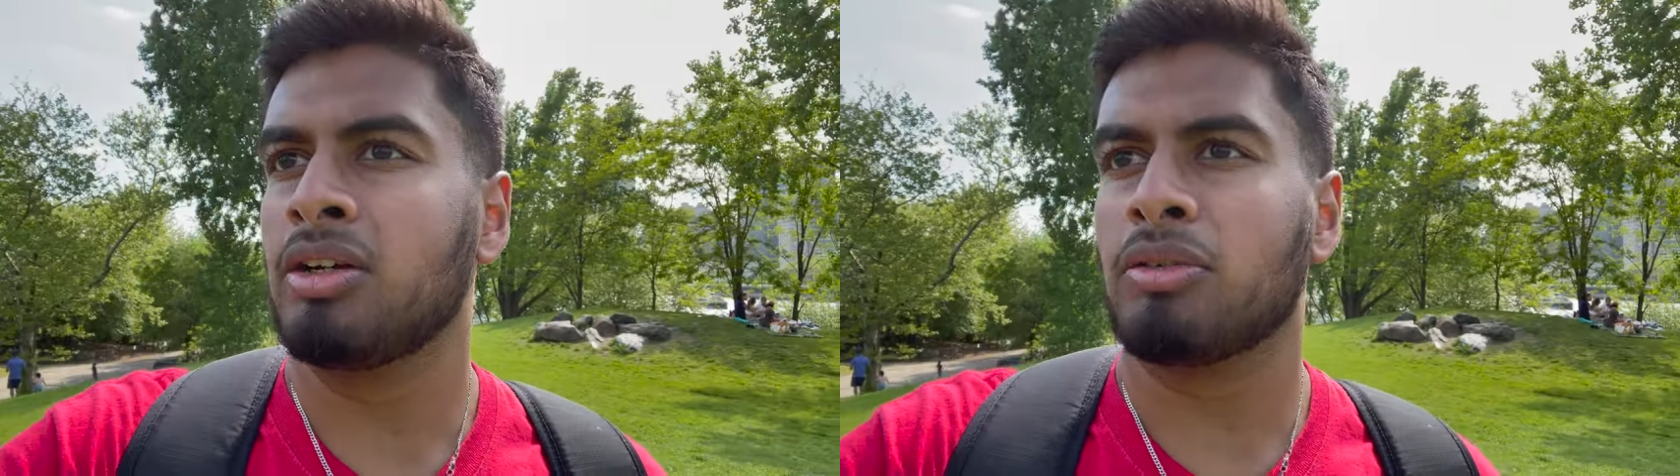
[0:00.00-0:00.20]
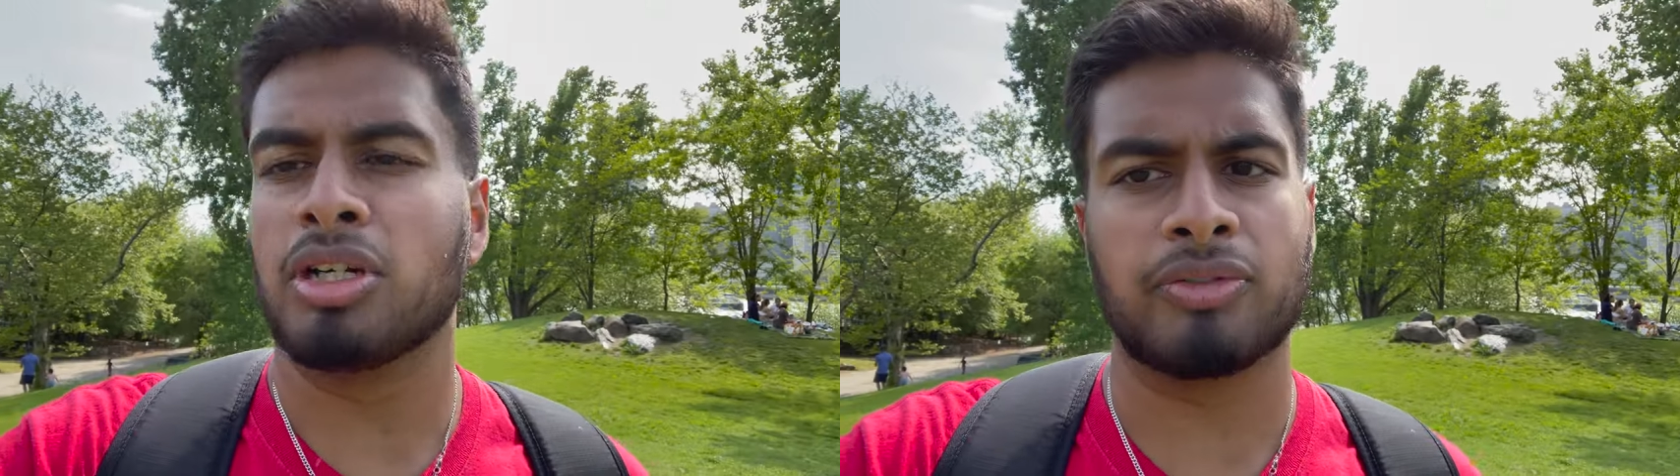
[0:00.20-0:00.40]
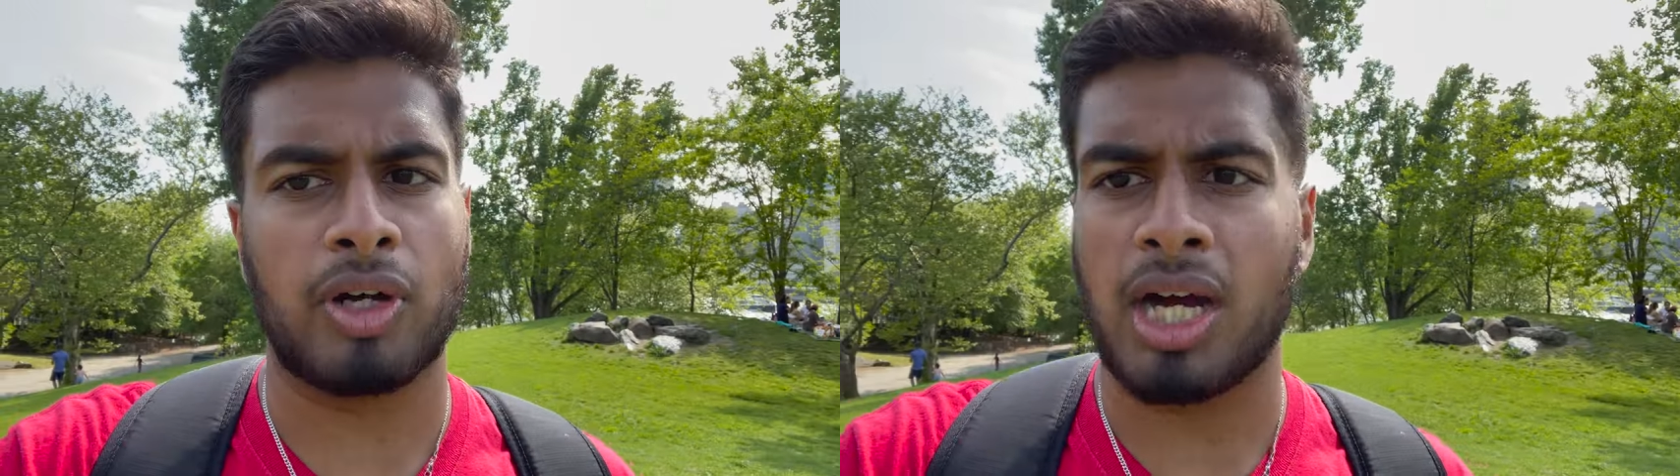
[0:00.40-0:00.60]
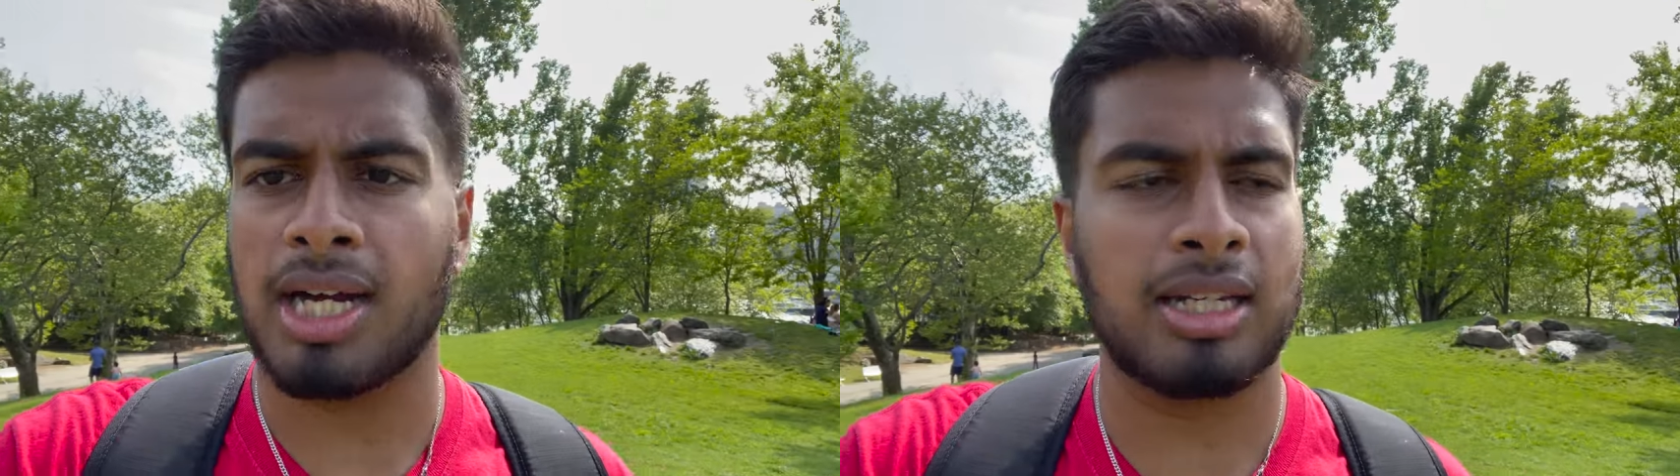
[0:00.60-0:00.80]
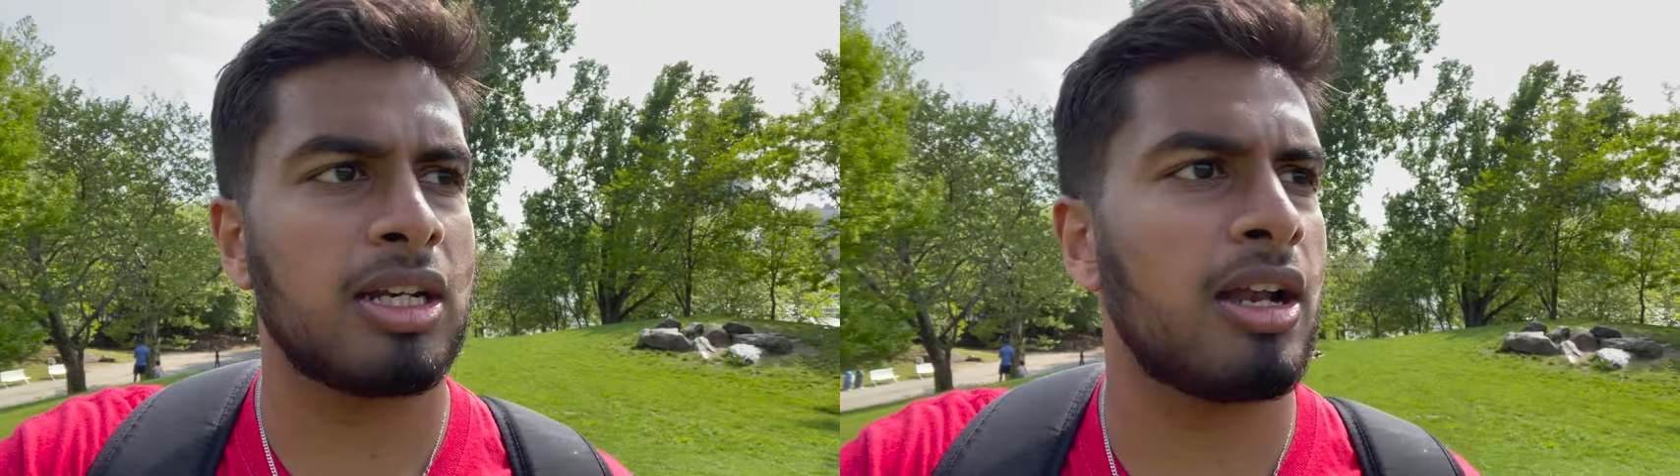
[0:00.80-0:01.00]
Reservoir
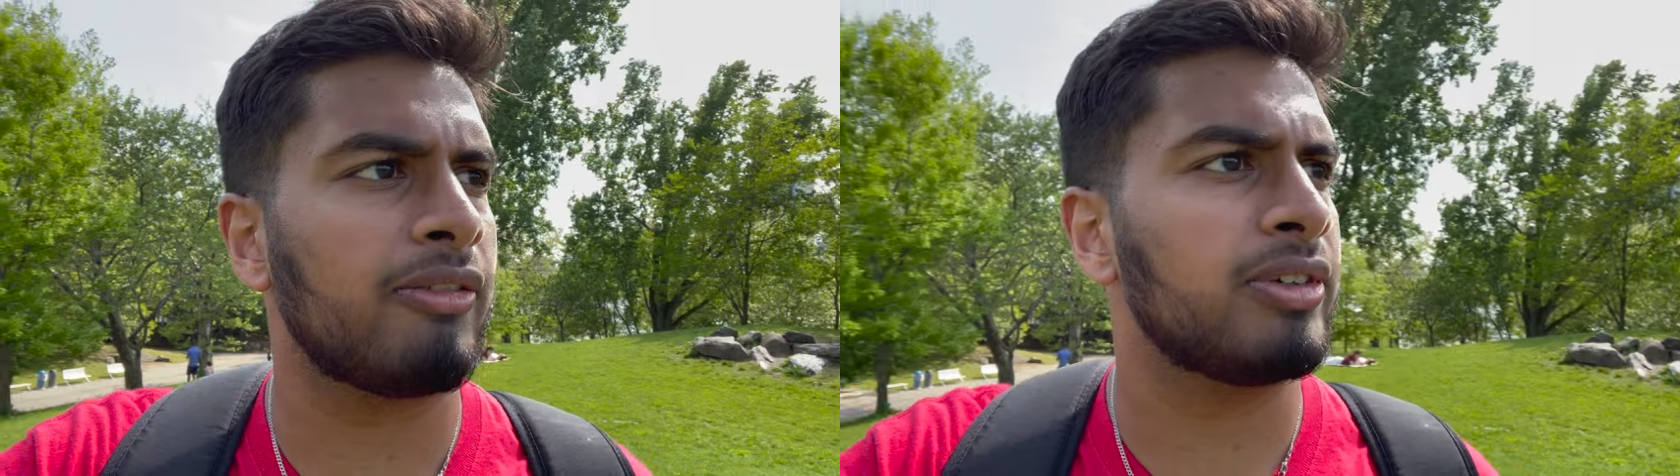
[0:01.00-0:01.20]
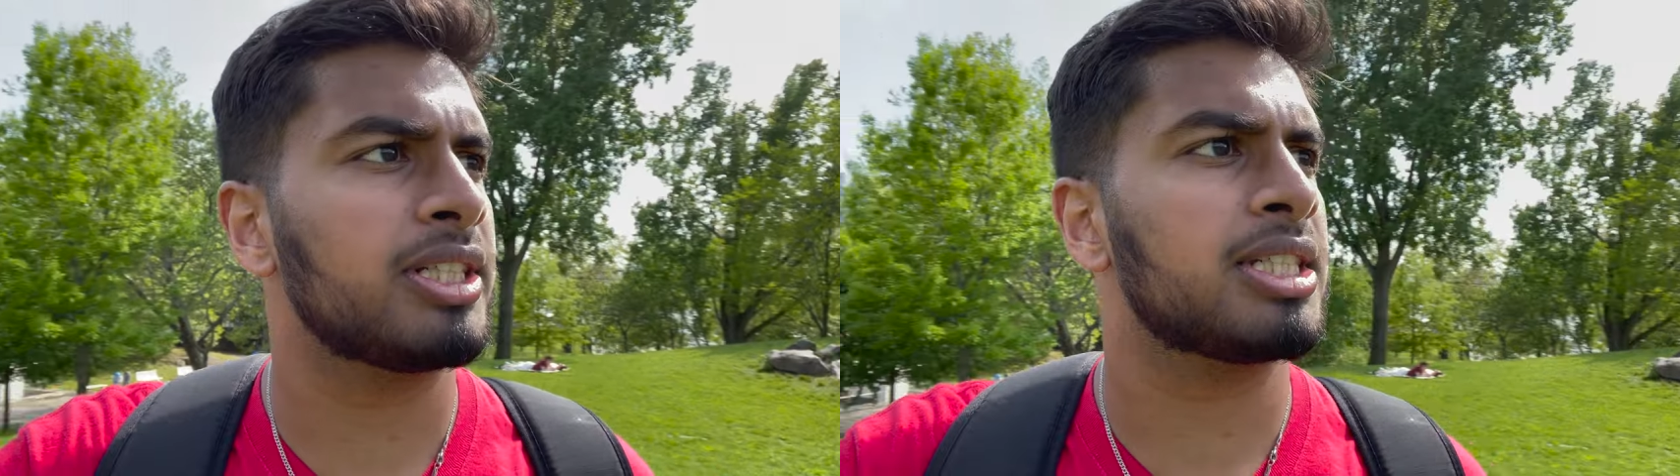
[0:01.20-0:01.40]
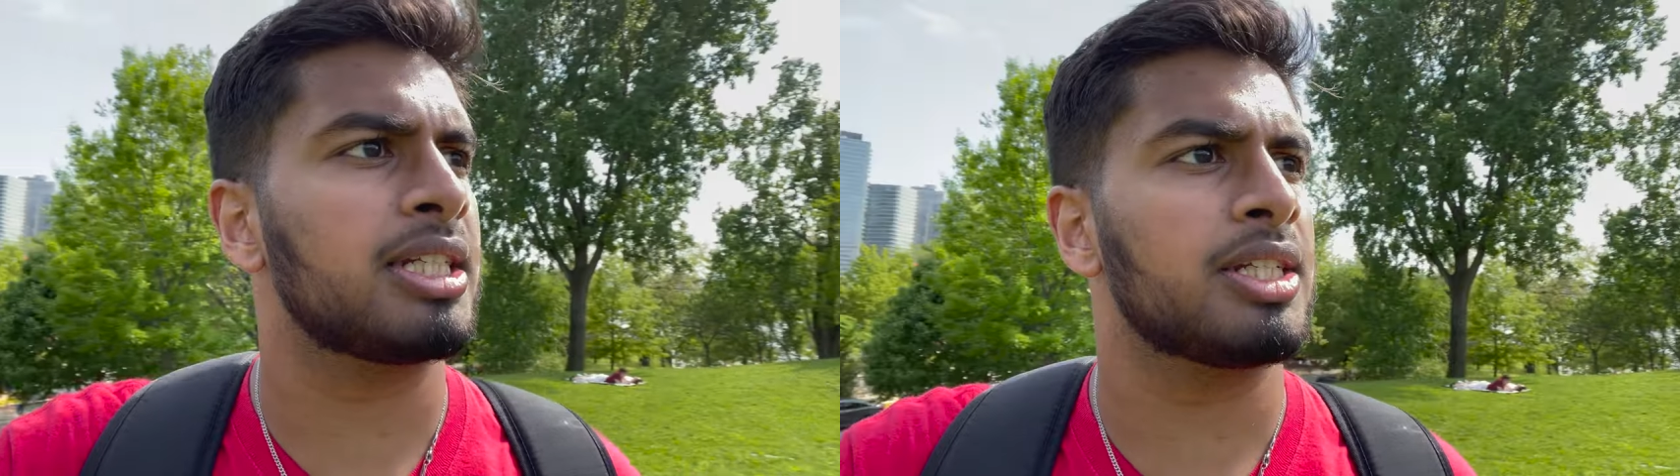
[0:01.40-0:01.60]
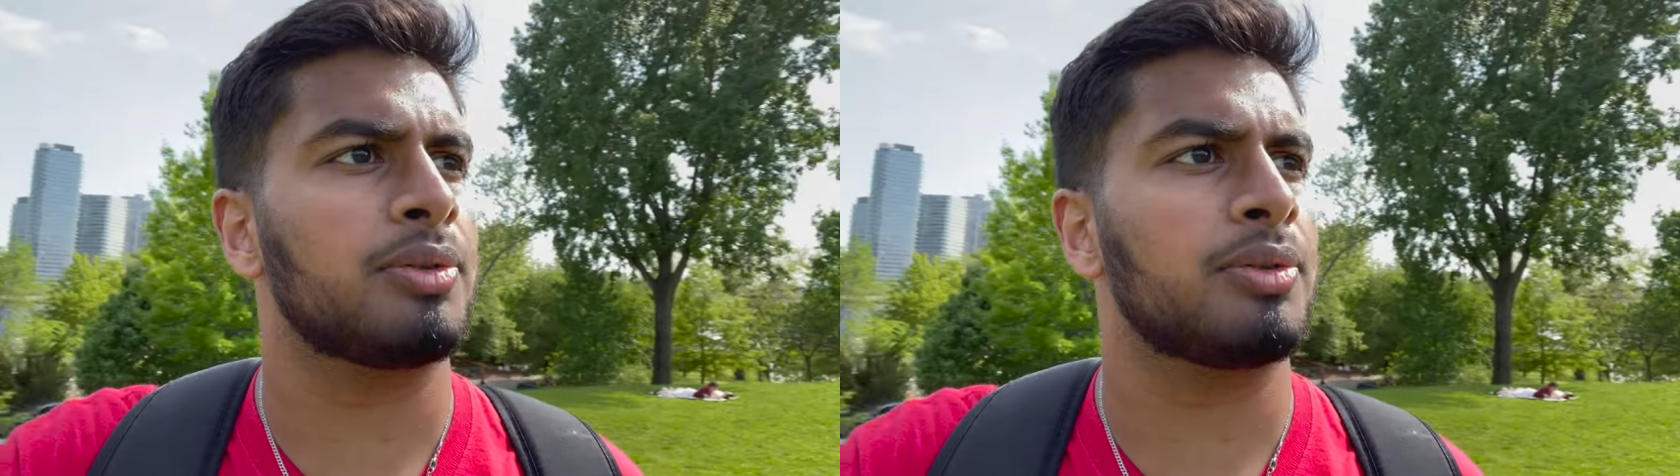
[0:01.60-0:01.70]
Island, lovely to see as